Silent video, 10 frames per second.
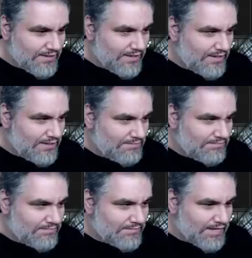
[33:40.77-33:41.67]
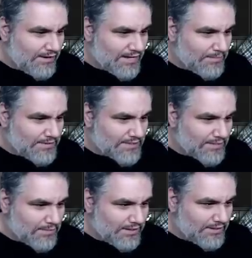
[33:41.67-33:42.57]
um. Yeah, I'll keep this on
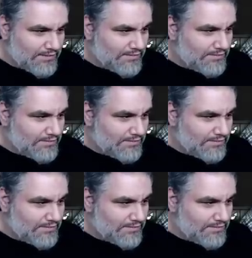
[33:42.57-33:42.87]
the play.